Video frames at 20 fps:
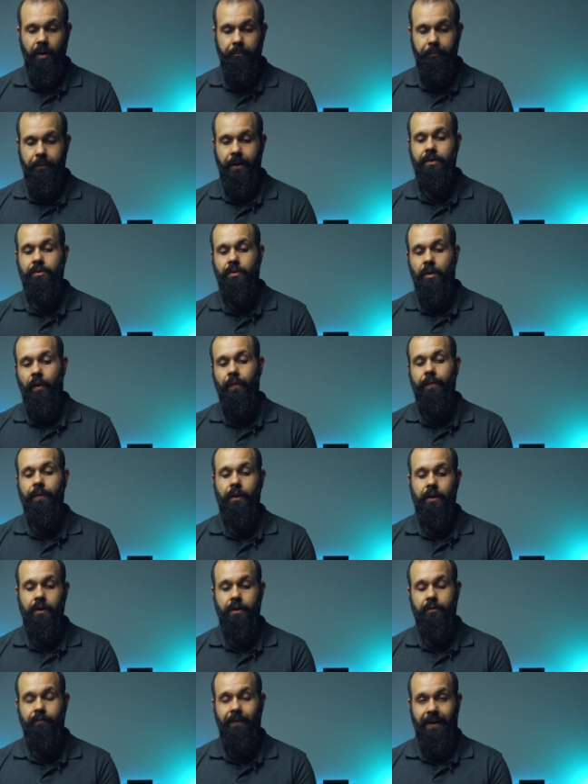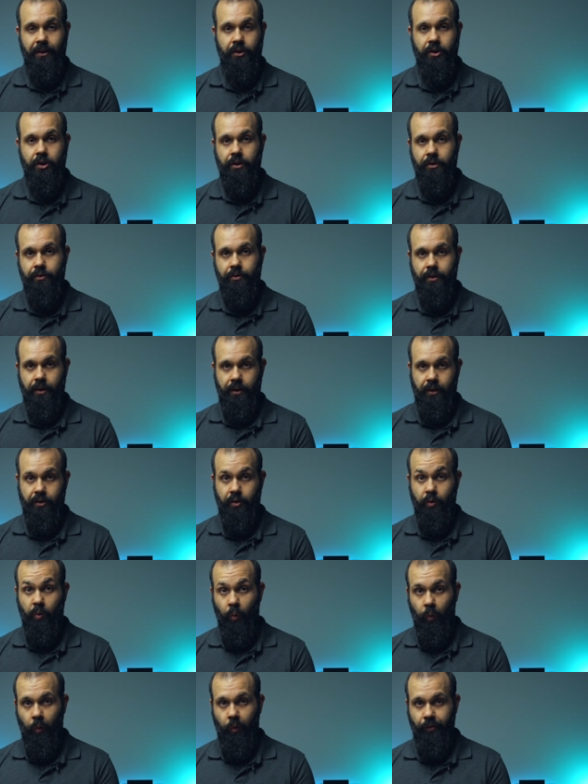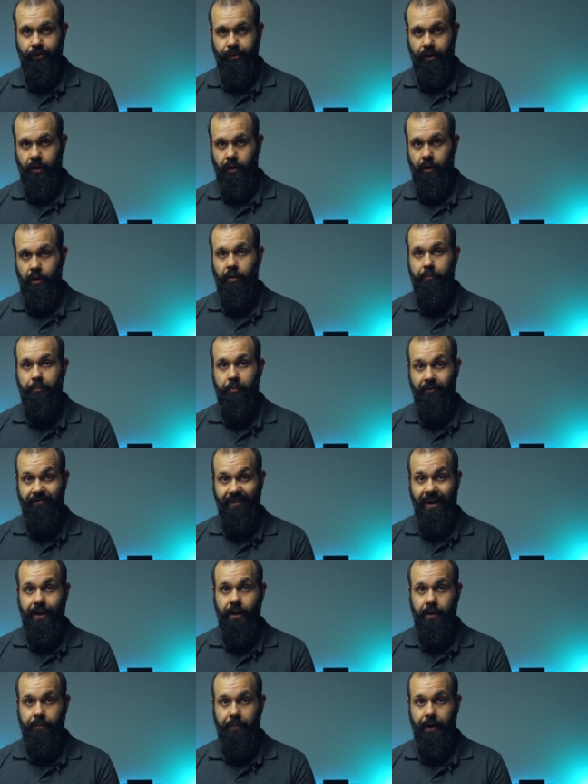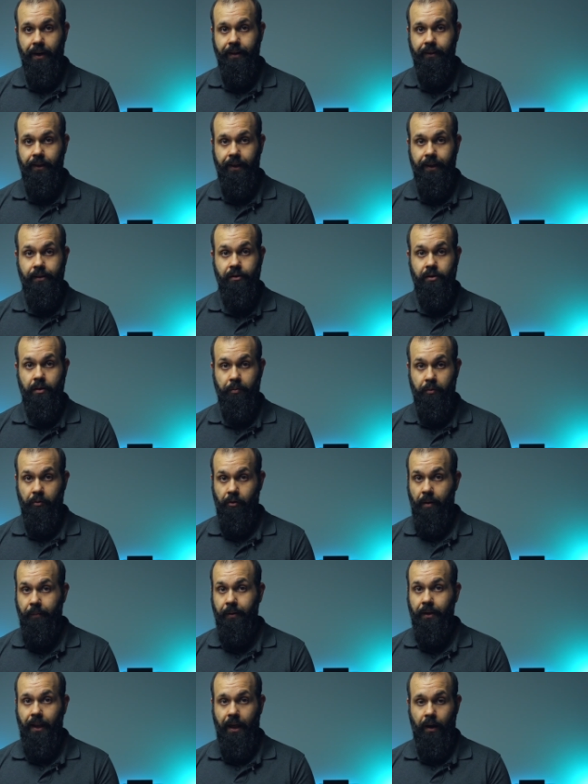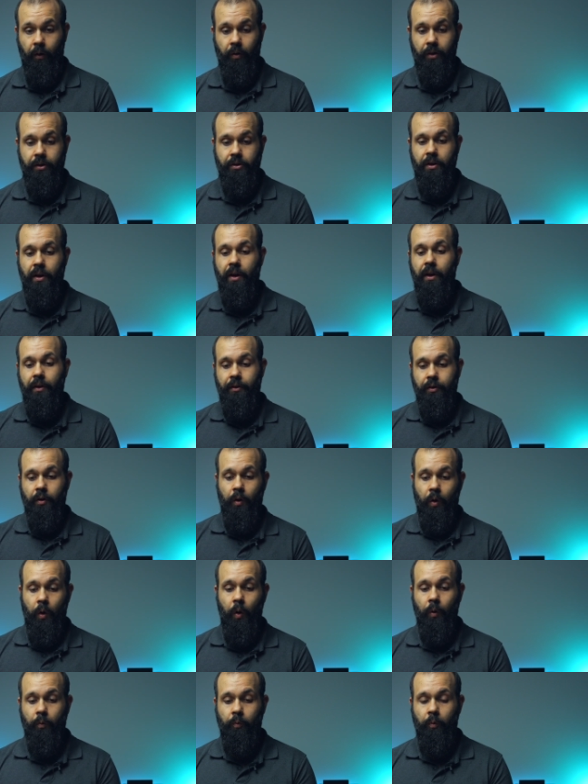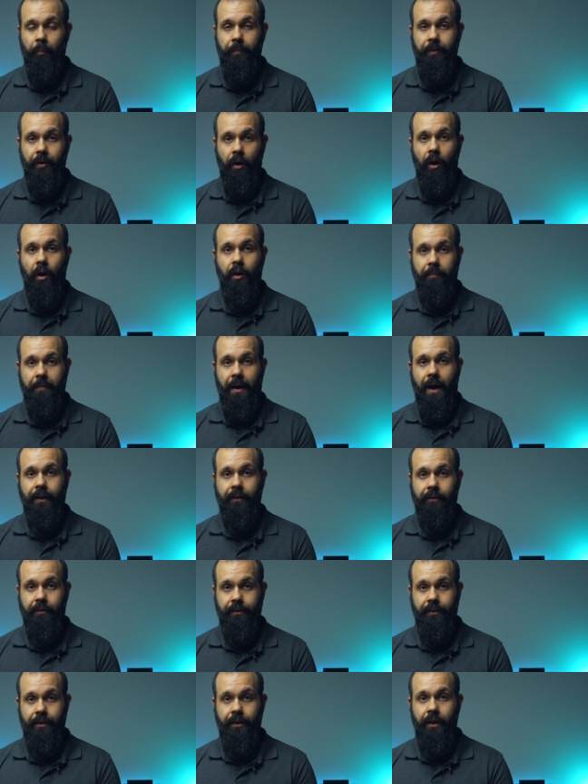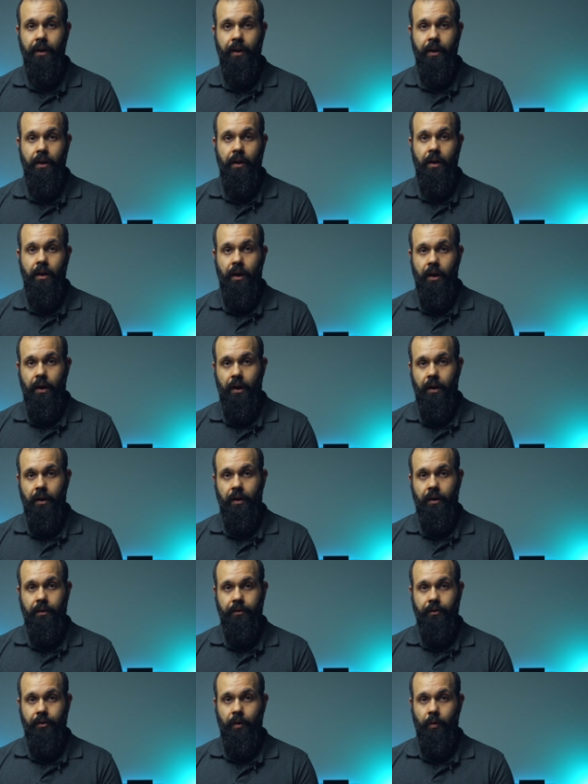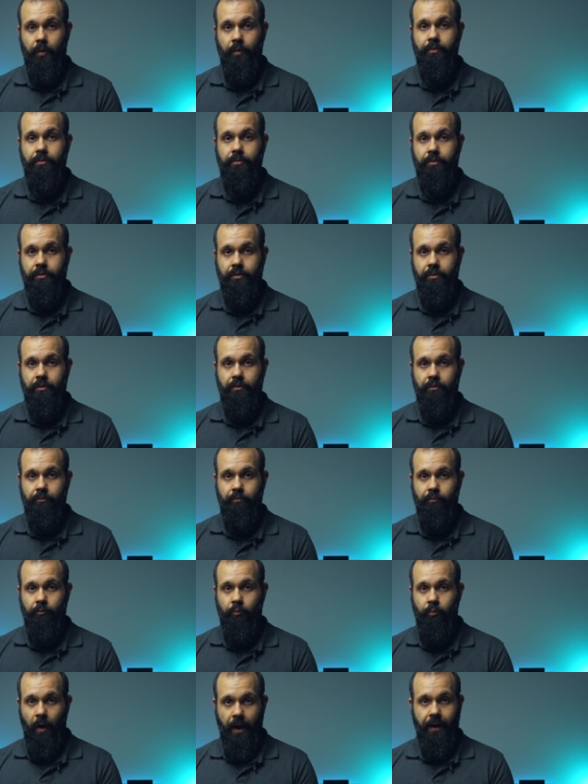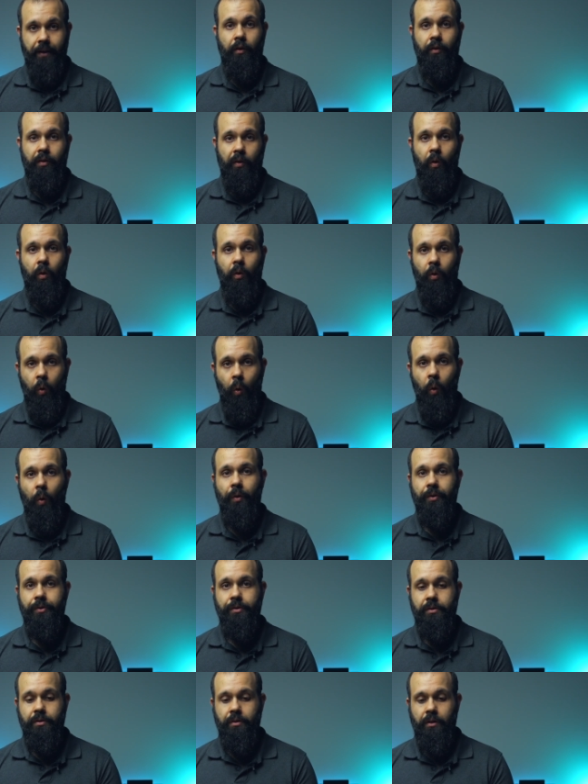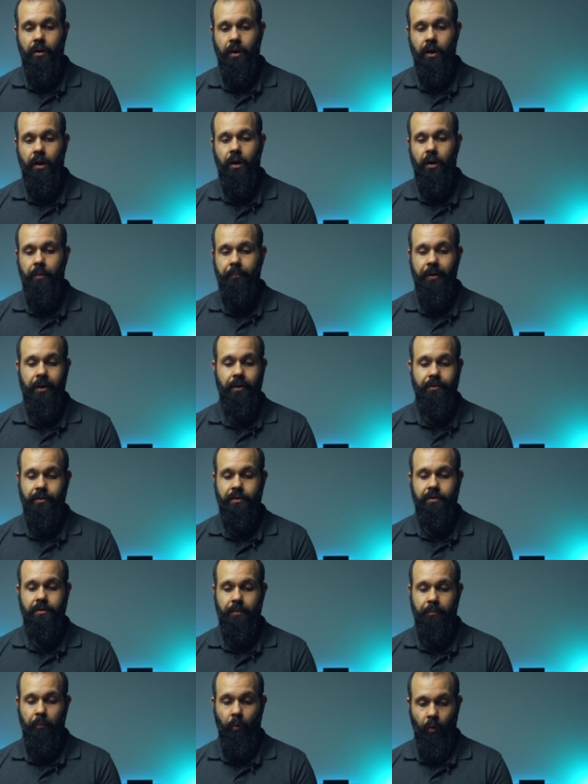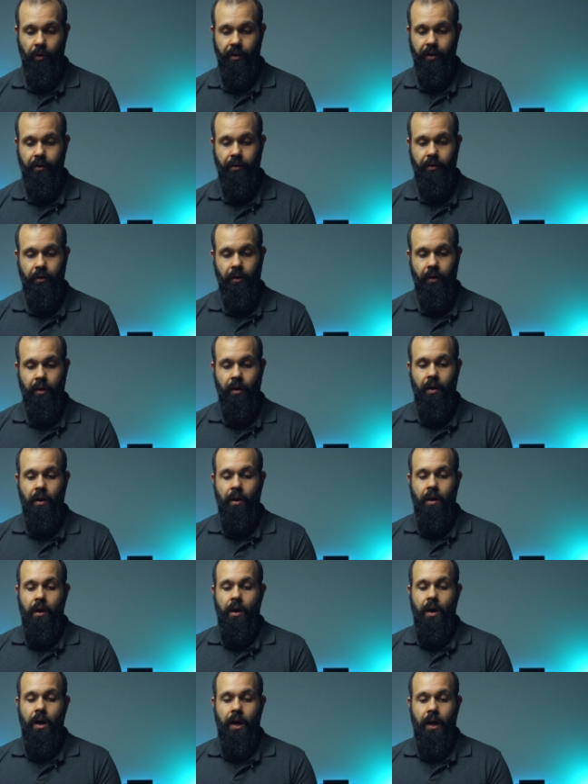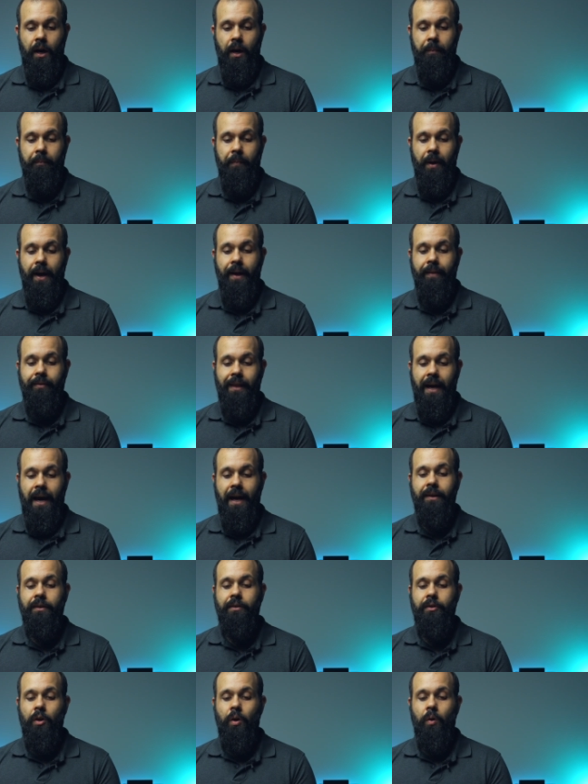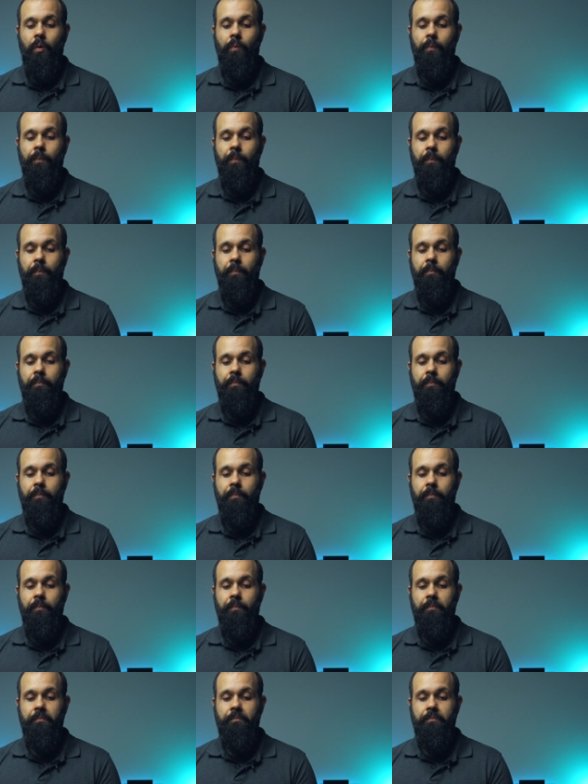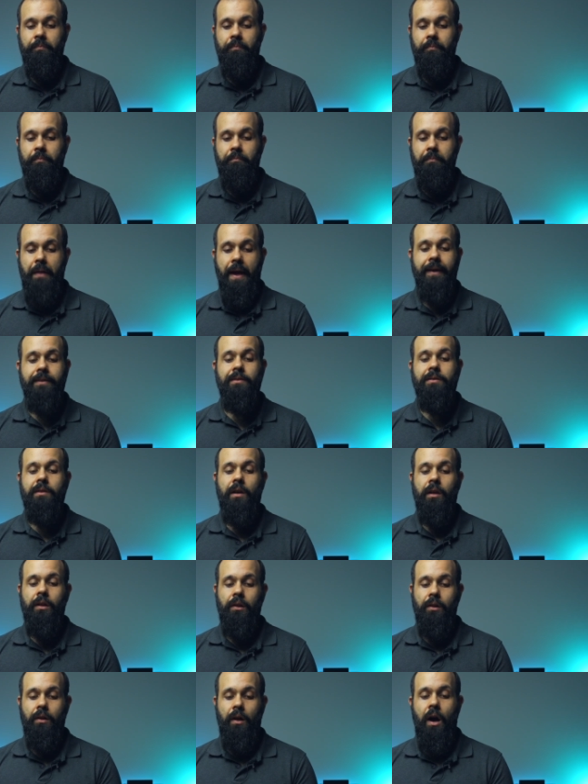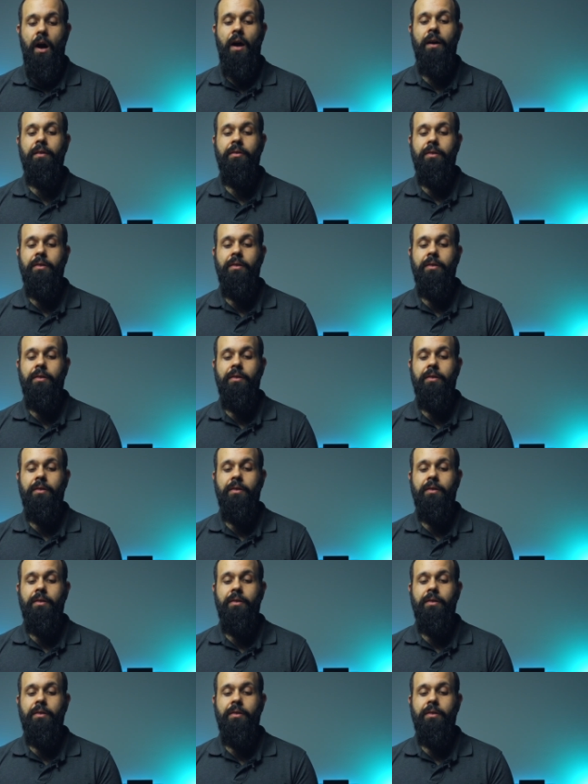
based on the conventions and the tools that are provided by the Elixir programming language, your code will be automatically uh, you know, run on all cores uh, because it's supported. Um, and that, you know, makes a lot